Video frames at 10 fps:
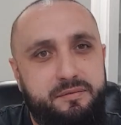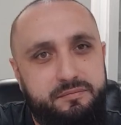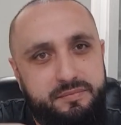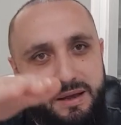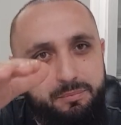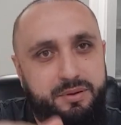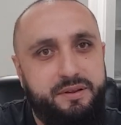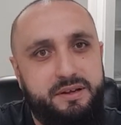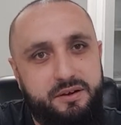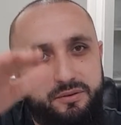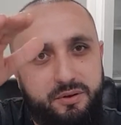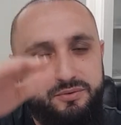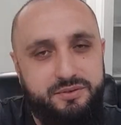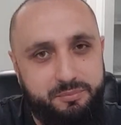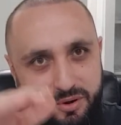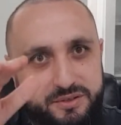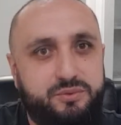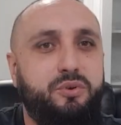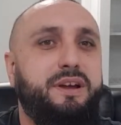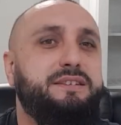Those deposits
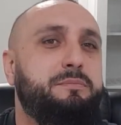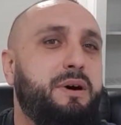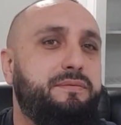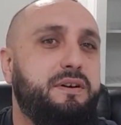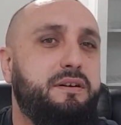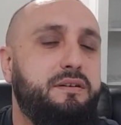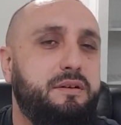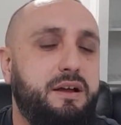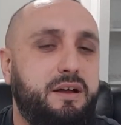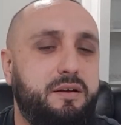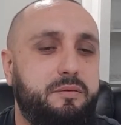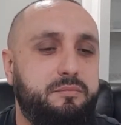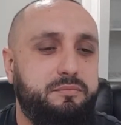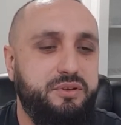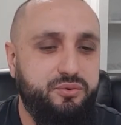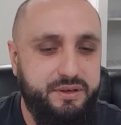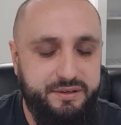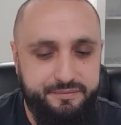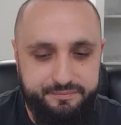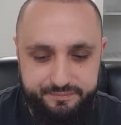work as a buffer
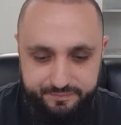between